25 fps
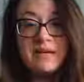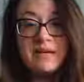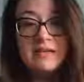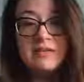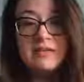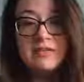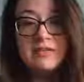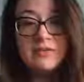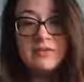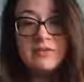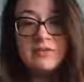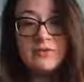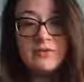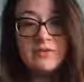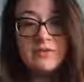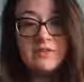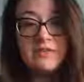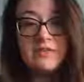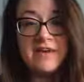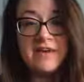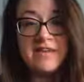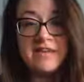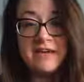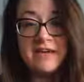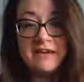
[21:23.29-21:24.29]
They're sort of
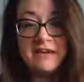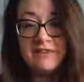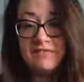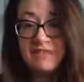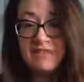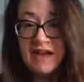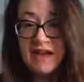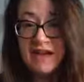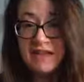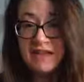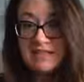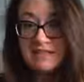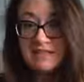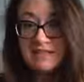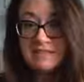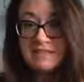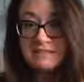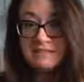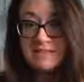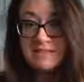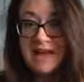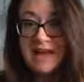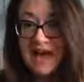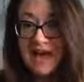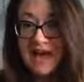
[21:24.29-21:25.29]
identified as
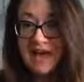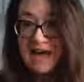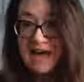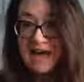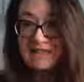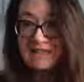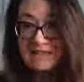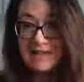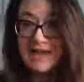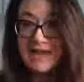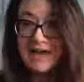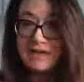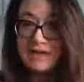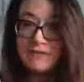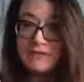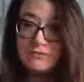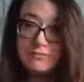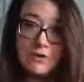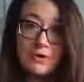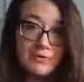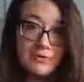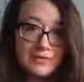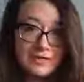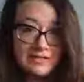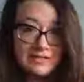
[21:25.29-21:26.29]

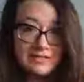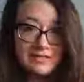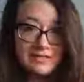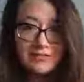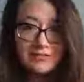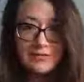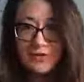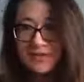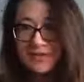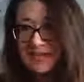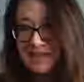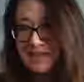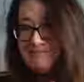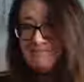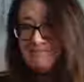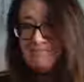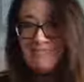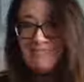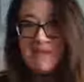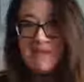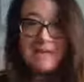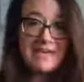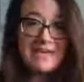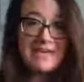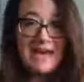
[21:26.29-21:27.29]
cat/rodent, or
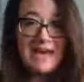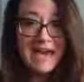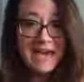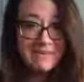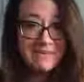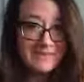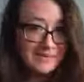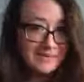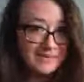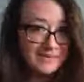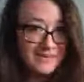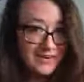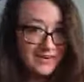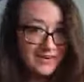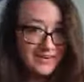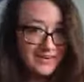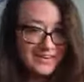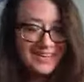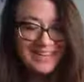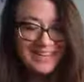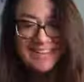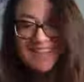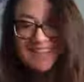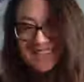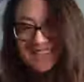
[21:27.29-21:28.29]
maybe cat and
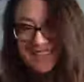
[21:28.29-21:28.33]
dog.